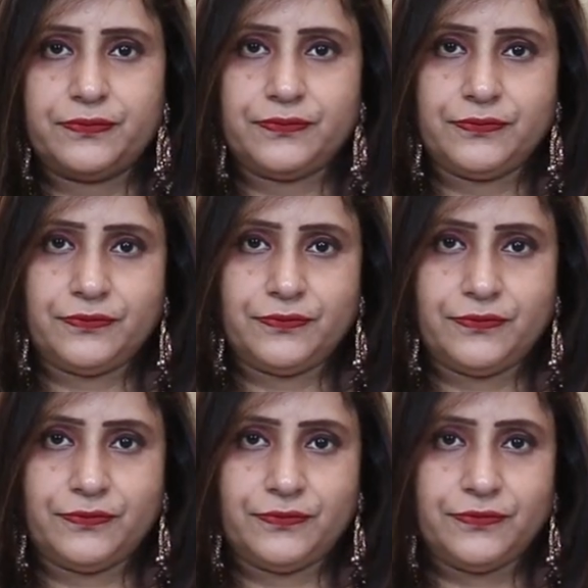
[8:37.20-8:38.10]

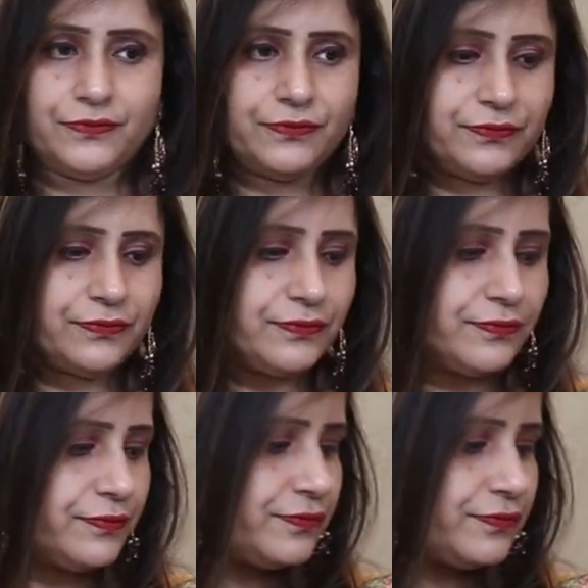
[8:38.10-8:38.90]
Nobody speaks.